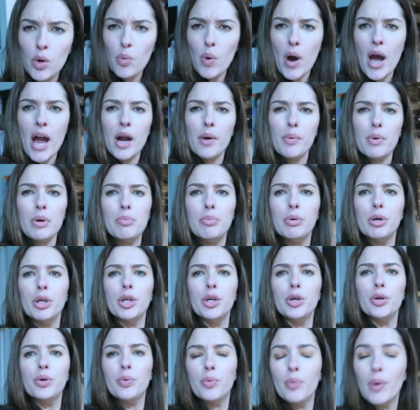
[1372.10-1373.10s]
Why are we
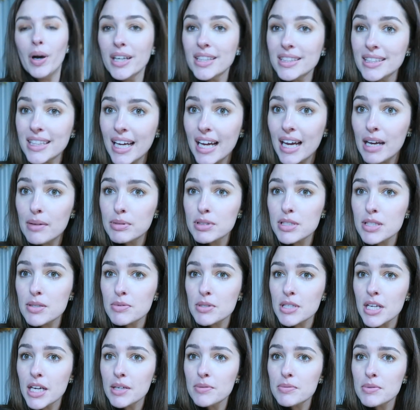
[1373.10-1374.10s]
blue? Why does that happen
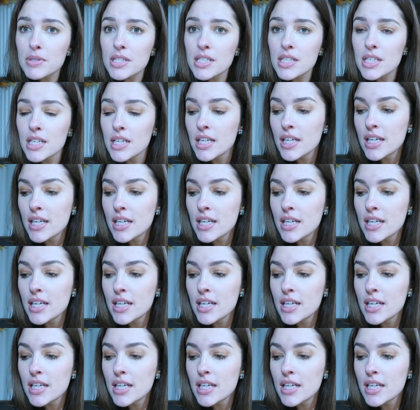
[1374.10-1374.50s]
sometimes?